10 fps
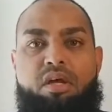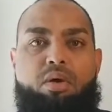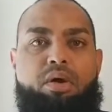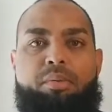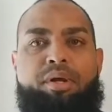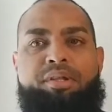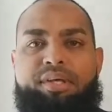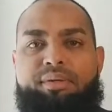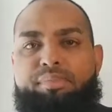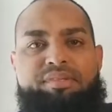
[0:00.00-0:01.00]
Or am I
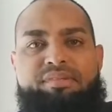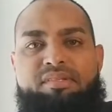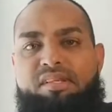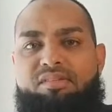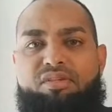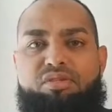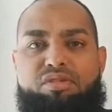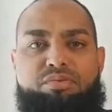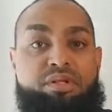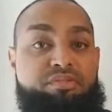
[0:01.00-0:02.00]
like business as
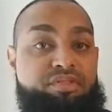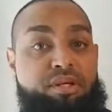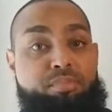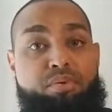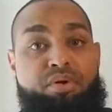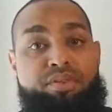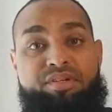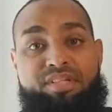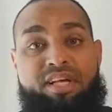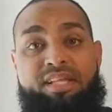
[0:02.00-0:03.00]
usual? If they're poor, they're
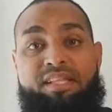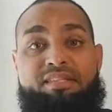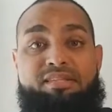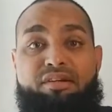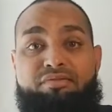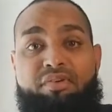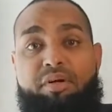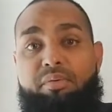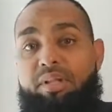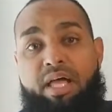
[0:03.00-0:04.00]
dying, that's their
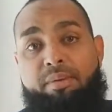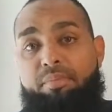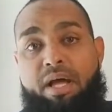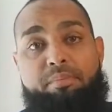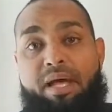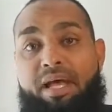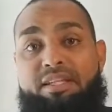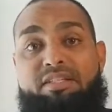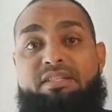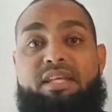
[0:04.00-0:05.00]
fault. Well, I
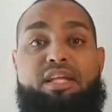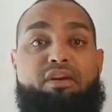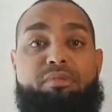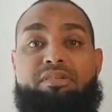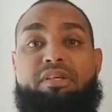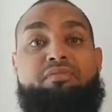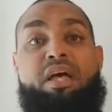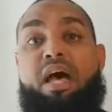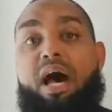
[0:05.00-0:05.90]
need to take care of myself.